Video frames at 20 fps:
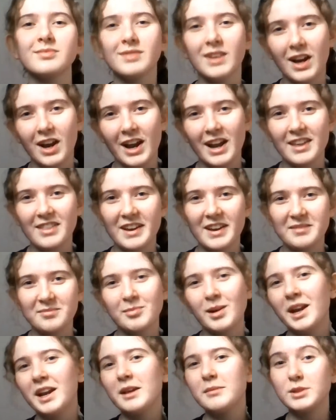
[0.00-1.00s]
Hi there,
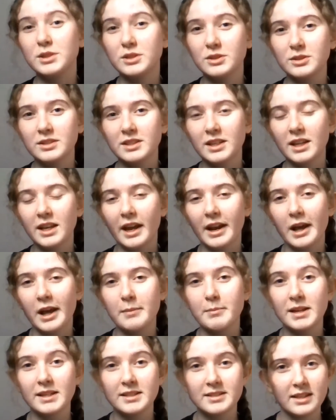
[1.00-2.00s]
my name is Susie and I'm
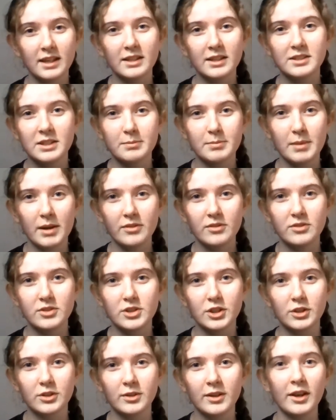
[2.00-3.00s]
a second year math
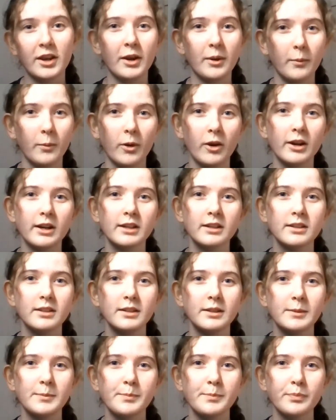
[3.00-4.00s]
student here at Warwick.
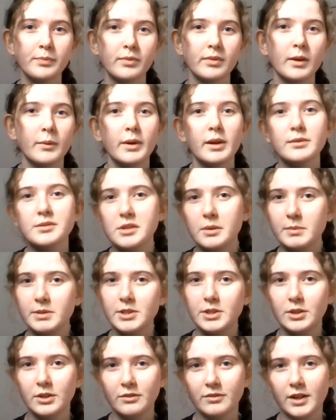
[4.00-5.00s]
Now when I was coming
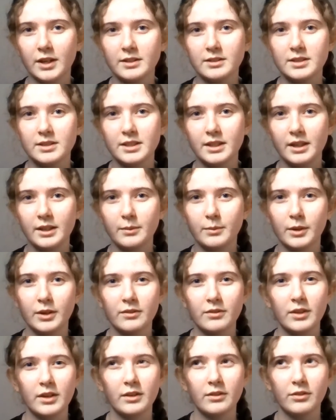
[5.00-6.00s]
to university, one of
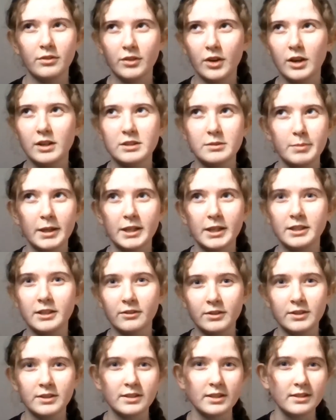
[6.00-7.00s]
the first big
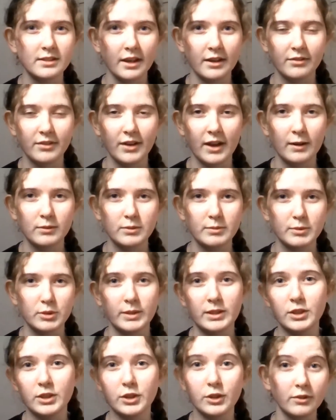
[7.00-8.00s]
differences I found
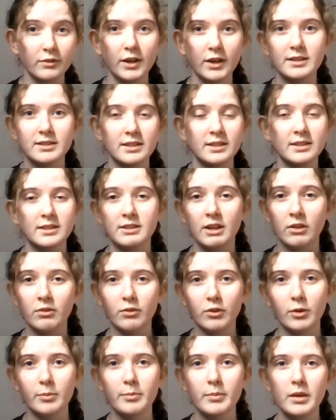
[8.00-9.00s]
between university and sixth
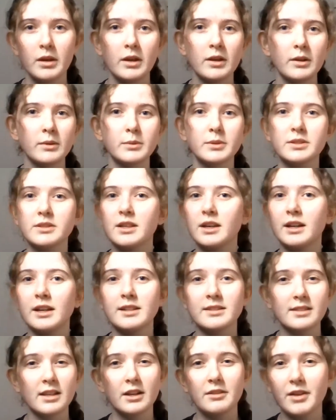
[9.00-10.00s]
form was that
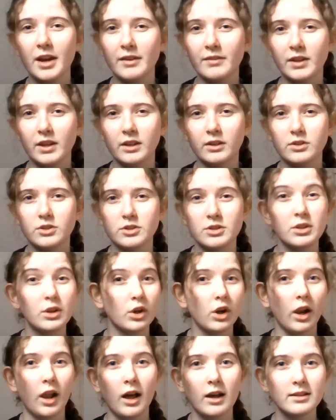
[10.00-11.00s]
instead of having just
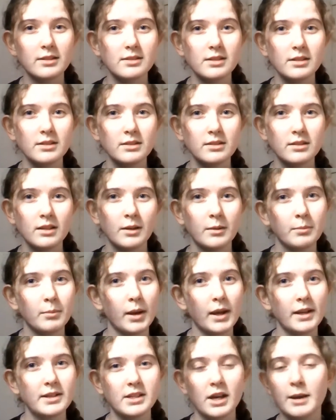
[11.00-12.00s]
classes,
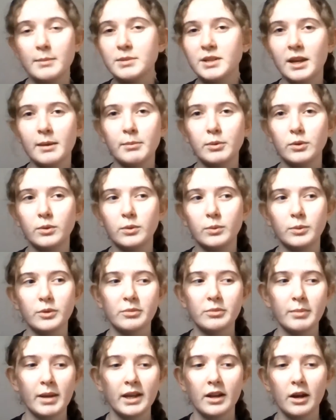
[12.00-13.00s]
my timetable was
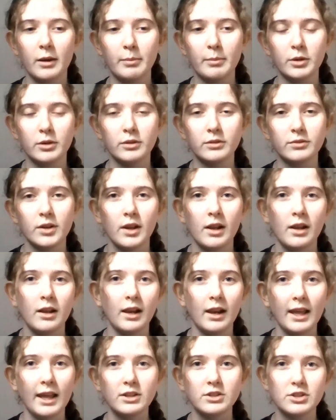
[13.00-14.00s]
made up of
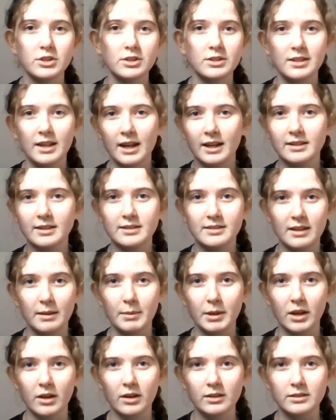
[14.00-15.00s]
lectures and
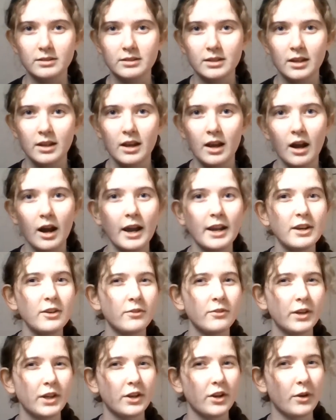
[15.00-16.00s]
seminars. I didn't
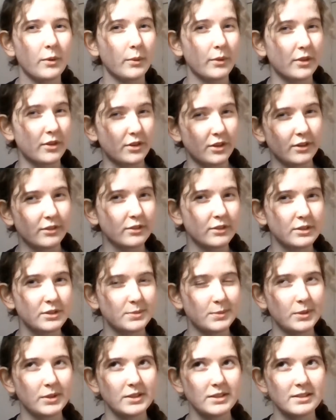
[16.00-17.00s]
really know what the difference
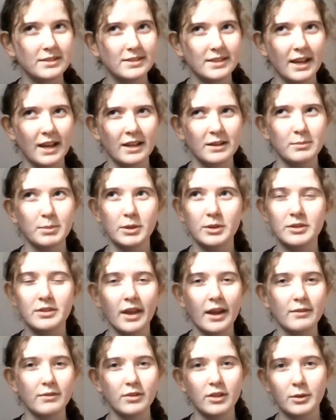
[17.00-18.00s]
was, and because
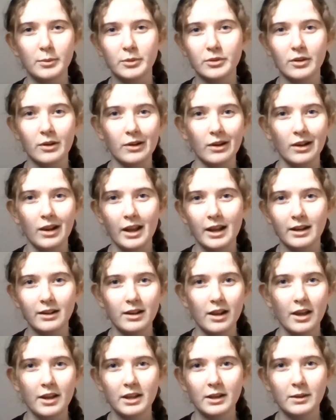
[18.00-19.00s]
everything was online
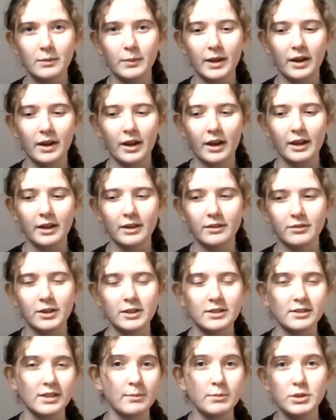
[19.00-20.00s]
learning when I
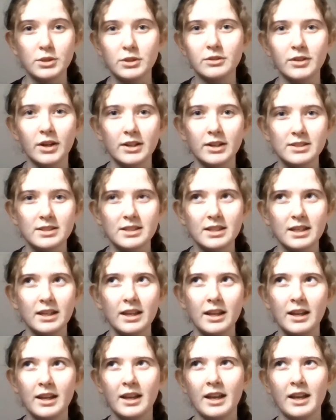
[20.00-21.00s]
first came to university,
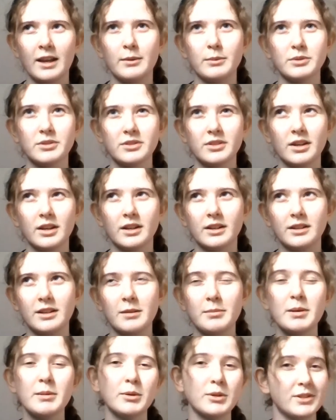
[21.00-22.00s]
it was a
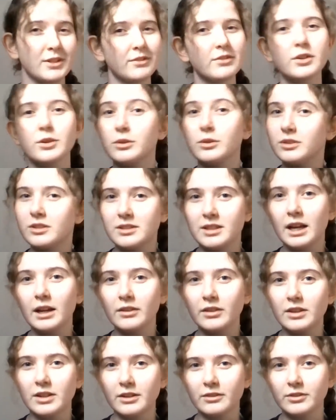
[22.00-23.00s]
bit more difficult to tell the
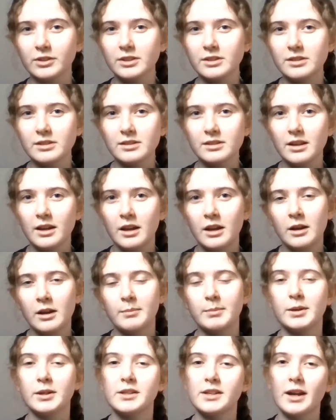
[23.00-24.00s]
difference.
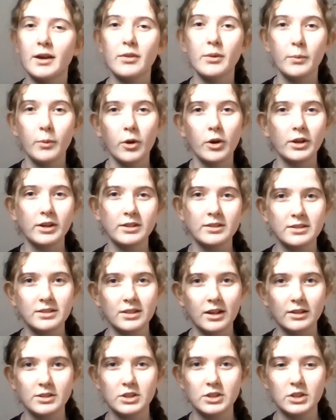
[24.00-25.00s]
But now that Warwick has
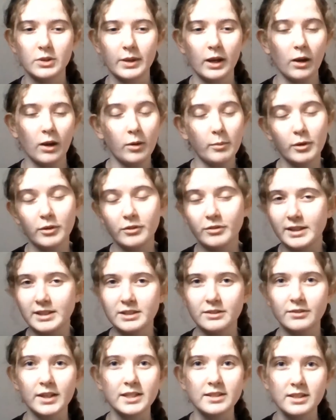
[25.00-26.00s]
started doing a lot more
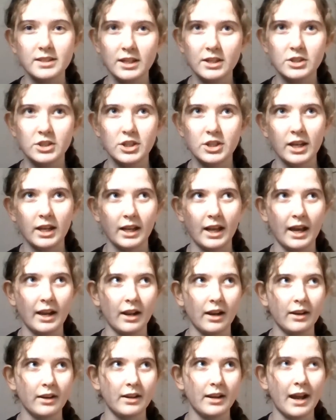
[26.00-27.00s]
face-to-face teaching,
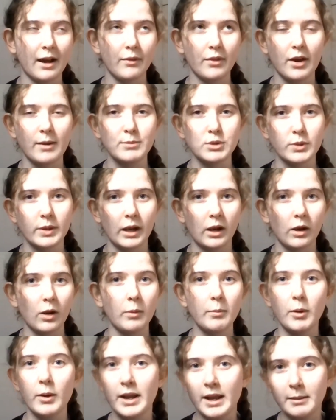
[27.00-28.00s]
and now that I'm doing a lot
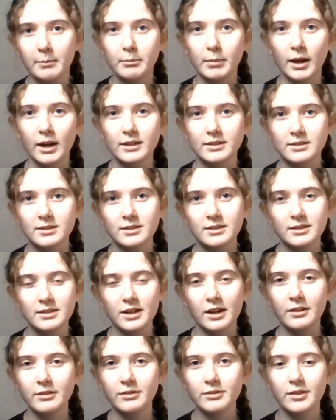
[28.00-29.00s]
more in-person
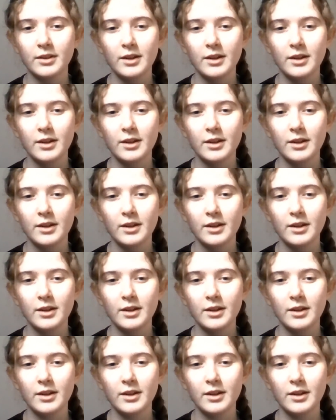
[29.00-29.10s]
stuff,